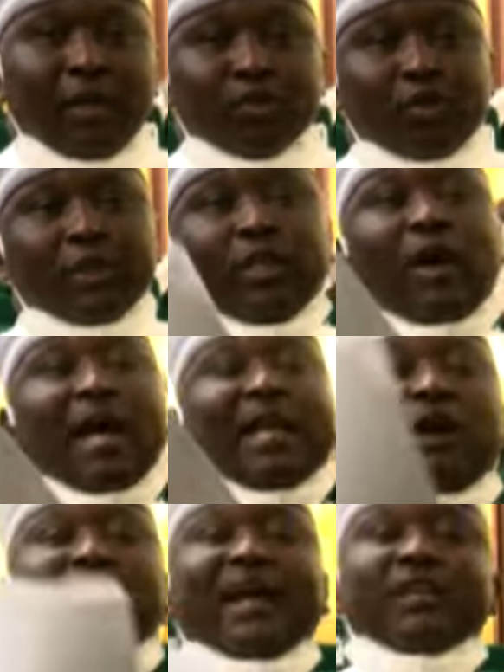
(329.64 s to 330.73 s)
So Giwa,
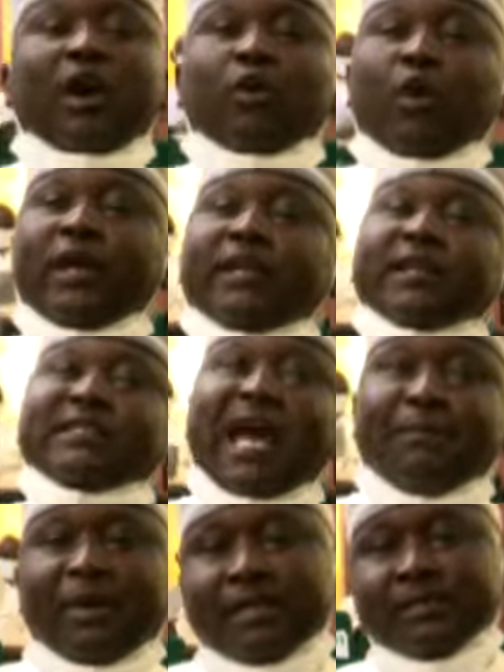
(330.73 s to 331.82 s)
now that you are going in
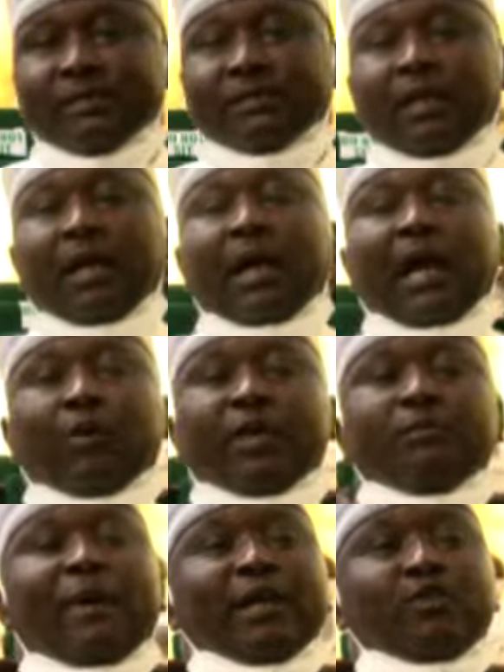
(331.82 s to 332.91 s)
retirement, I will
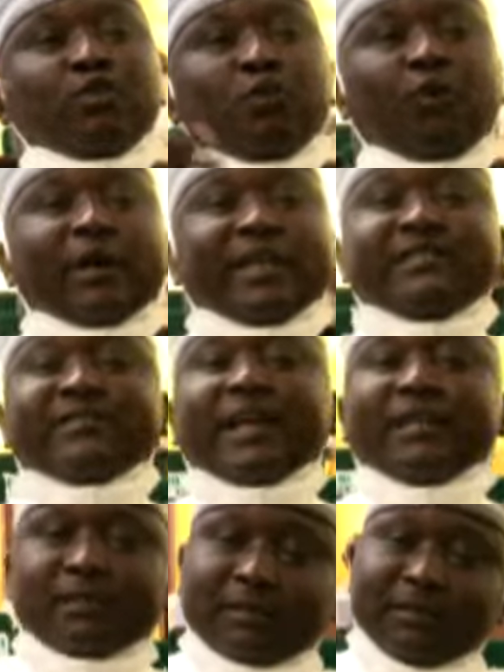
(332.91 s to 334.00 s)
invite you for
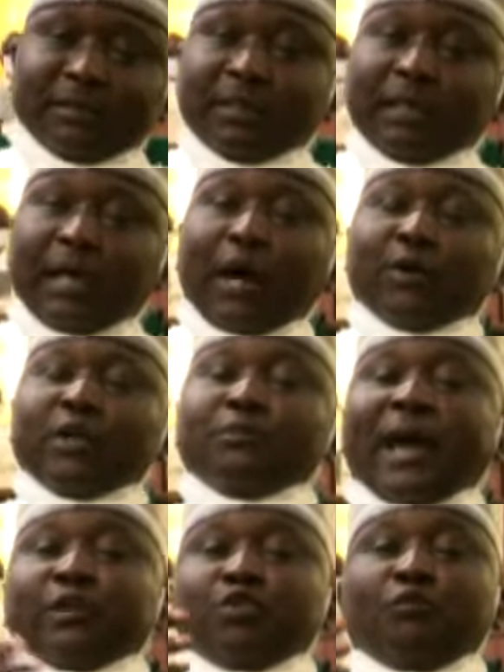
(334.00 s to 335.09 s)
retraining. I will
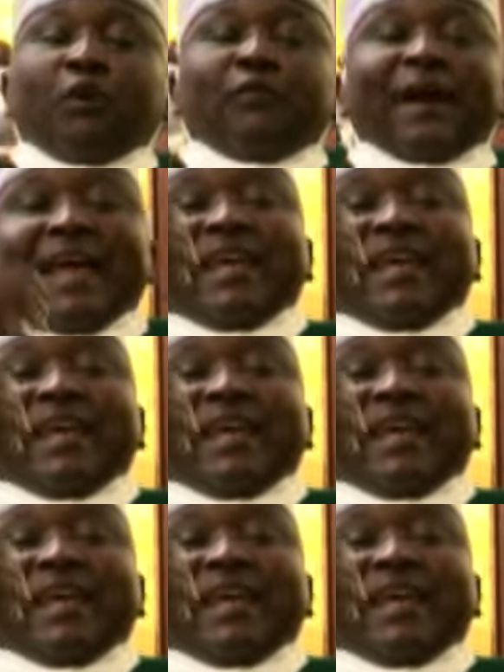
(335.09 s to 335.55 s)
invite you for further